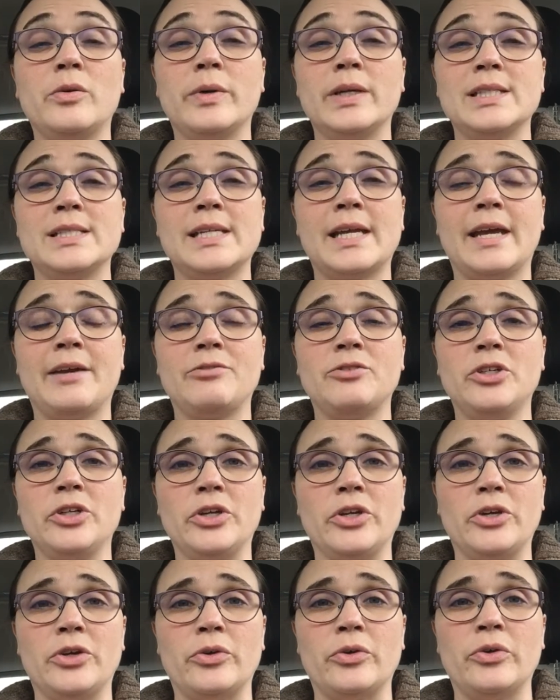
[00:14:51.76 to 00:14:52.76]
Wednesday
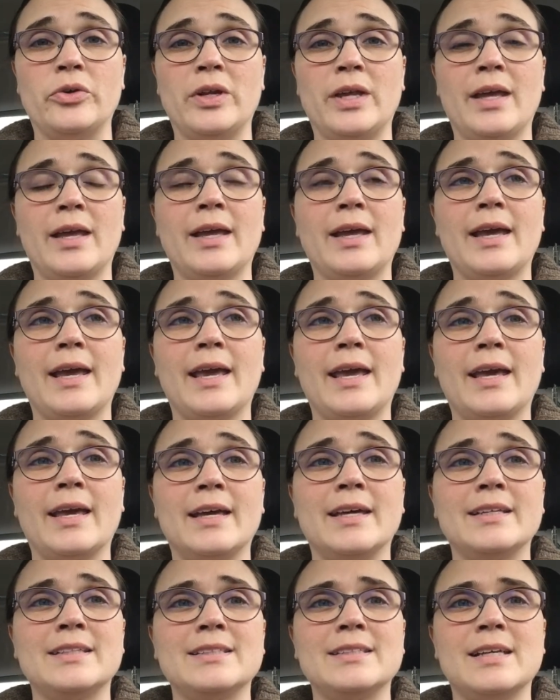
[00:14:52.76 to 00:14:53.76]
afternoon,
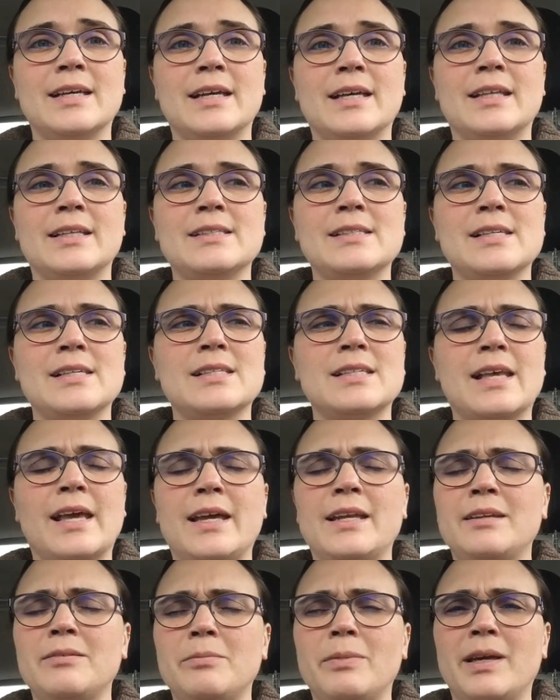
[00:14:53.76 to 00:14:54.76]
and this has
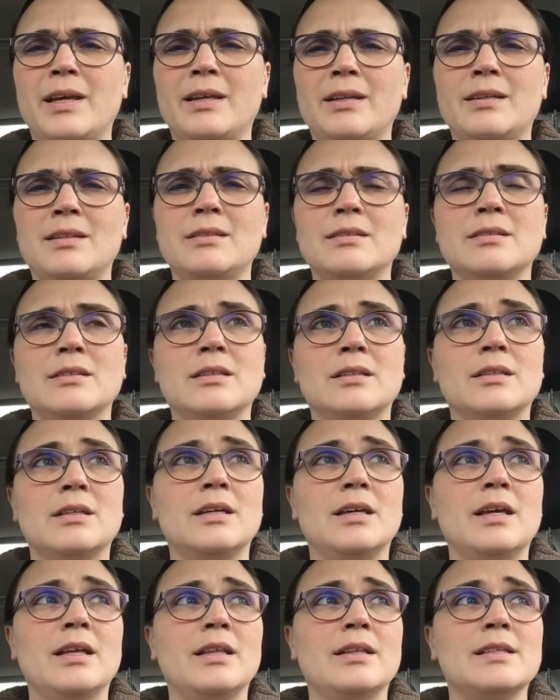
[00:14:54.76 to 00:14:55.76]

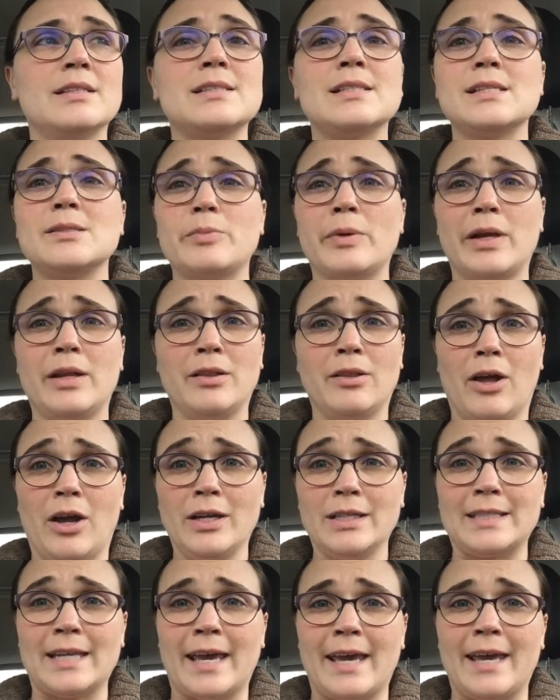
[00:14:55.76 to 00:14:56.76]
been a
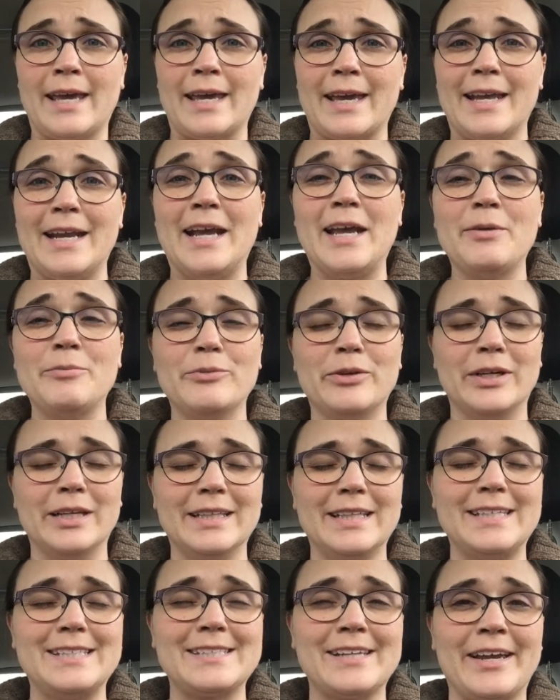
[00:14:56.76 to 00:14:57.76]
long day, and I'm
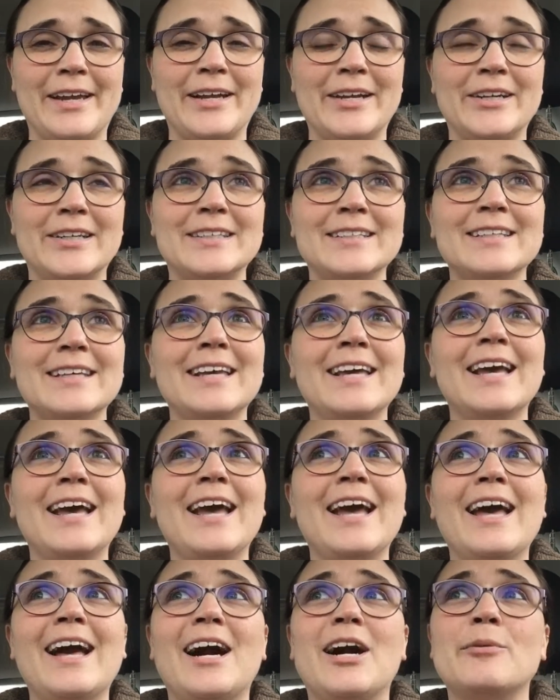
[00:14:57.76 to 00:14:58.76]
really tired.
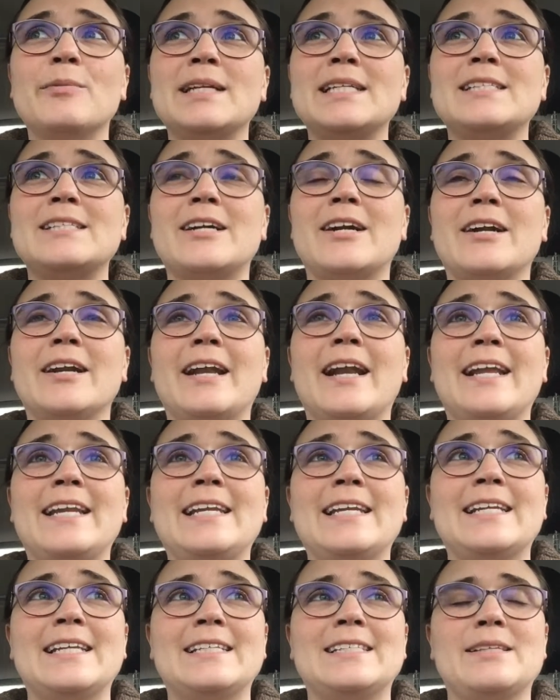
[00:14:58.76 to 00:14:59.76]
It started, I
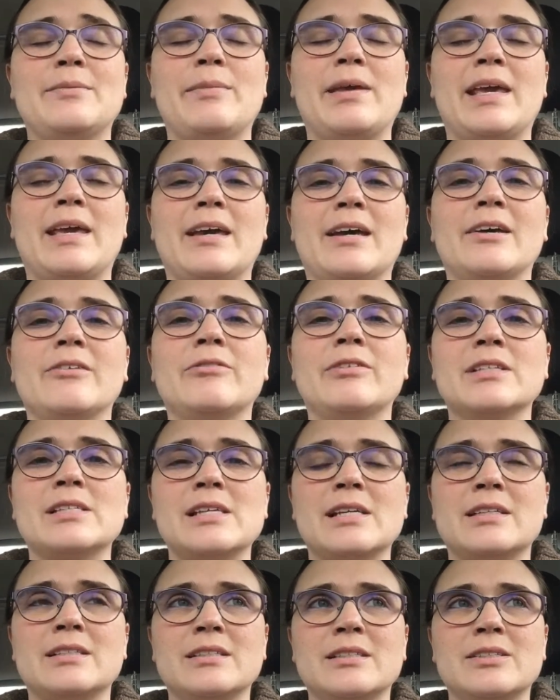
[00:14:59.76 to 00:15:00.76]
needed to make a
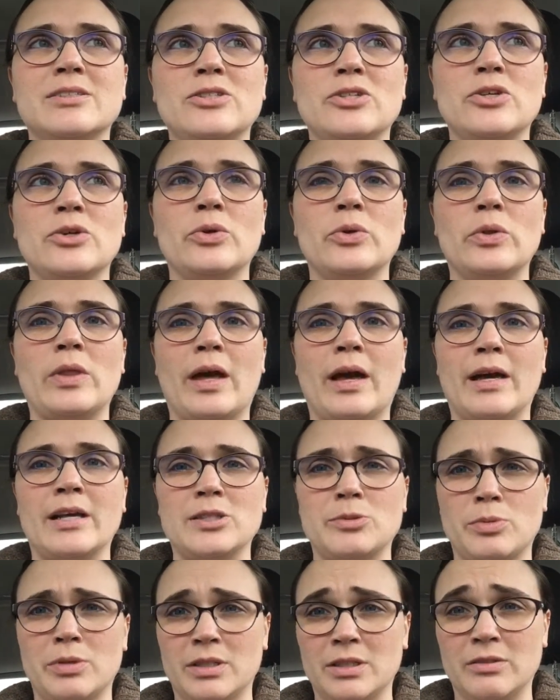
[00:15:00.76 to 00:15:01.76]
visit to the
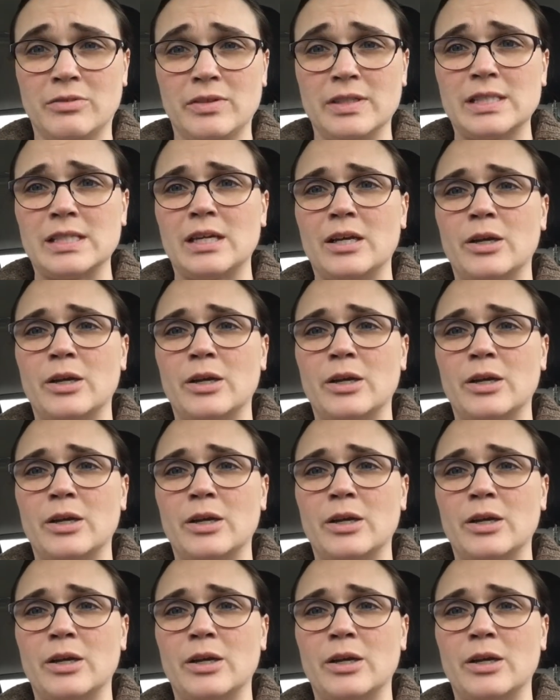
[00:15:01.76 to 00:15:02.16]
hospital to visit